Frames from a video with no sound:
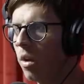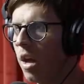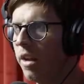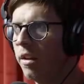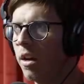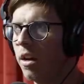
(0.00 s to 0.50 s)

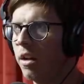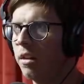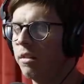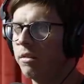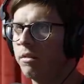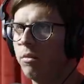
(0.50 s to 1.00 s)
And
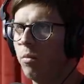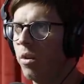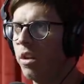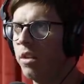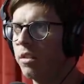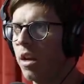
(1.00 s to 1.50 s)
uh,
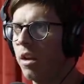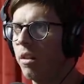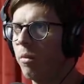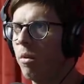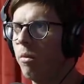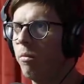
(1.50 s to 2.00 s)
what did he say?
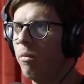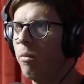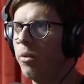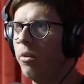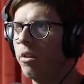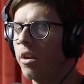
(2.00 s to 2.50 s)
Like, what,
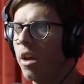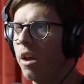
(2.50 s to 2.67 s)
what were you looking